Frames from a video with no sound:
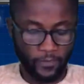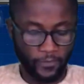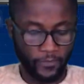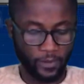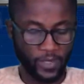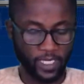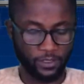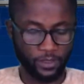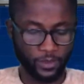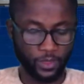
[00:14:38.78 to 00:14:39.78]
From
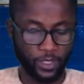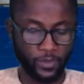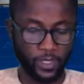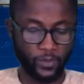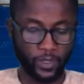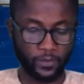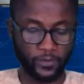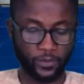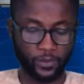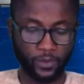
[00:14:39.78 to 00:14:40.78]
national story, we
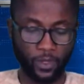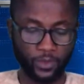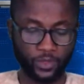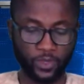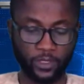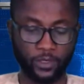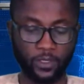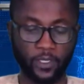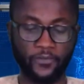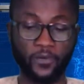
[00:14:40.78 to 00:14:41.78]
go straight
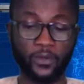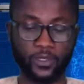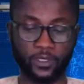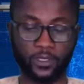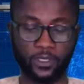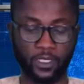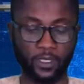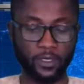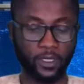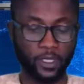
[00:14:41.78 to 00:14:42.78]
to a foreign
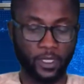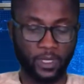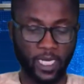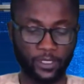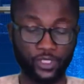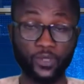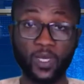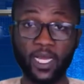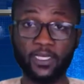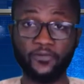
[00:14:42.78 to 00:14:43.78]
scene.
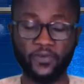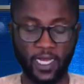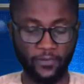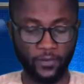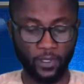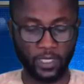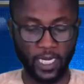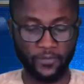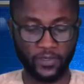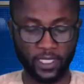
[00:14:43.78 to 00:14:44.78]
Nigeria and 5 other
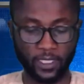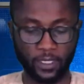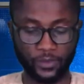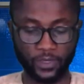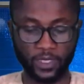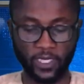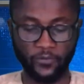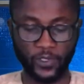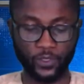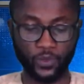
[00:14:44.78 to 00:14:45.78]
African countries have
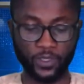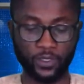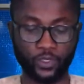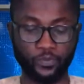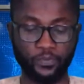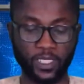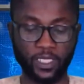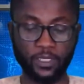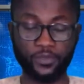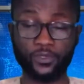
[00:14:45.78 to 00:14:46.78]
been chosen to
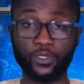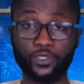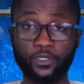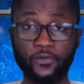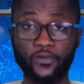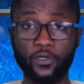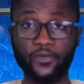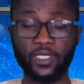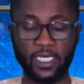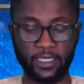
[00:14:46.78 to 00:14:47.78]
begin production of
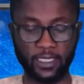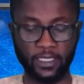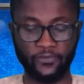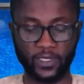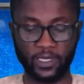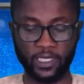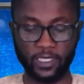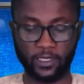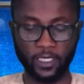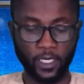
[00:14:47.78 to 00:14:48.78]
COVID-19
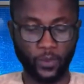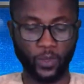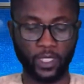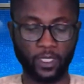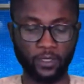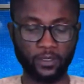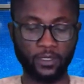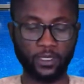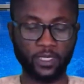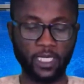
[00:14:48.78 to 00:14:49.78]
vaccines, with the
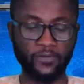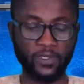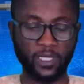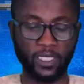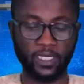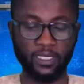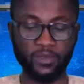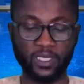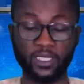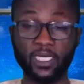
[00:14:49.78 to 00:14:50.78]
continent having had
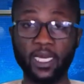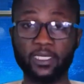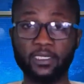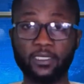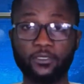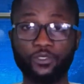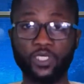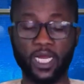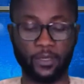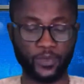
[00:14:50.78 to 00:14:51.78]
limited access to
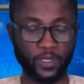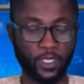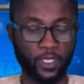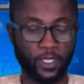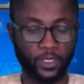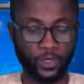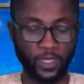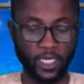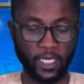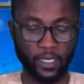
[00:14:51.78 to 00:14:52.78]
jabs.
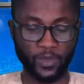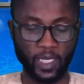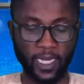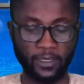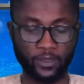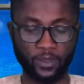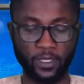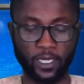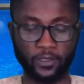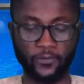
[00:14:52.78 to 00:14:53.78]
Today, I'm delighted to
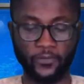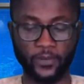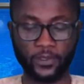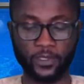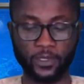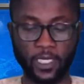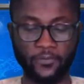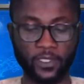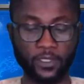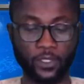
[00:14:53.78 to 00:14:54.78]
announce the first 6
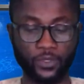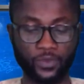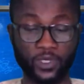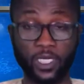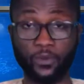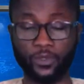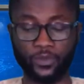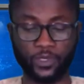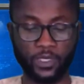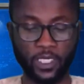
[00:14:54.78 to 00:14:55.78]
African countries that will
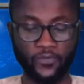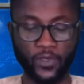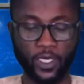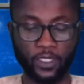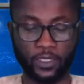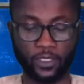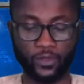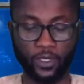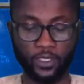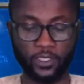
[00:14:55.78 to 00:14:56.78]
receive
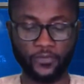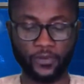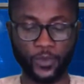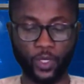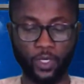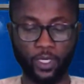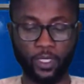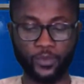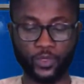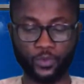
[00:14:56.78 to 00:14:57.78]
technology from the
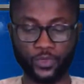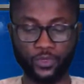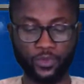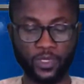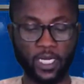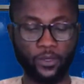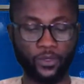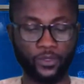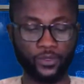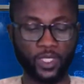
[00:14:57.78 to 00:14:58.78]
hub to produce their
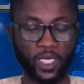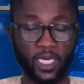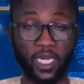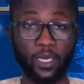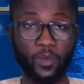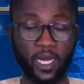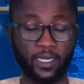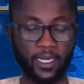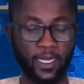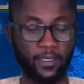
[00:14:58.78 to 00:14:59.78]
own
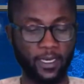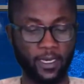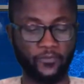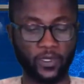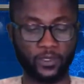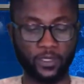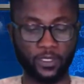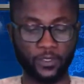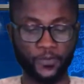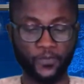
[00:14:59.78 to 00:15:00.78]
mRNA
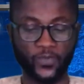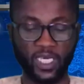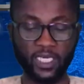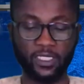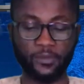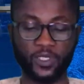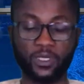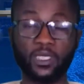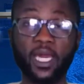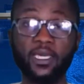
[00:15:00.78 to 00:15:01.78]
vaccines:
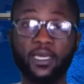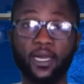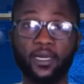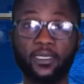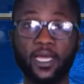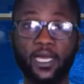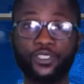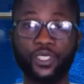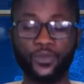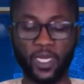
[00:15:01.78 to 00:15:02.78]
Egypt, Kenya,
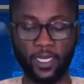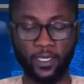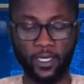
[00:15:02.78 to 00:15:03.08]
Nigeria,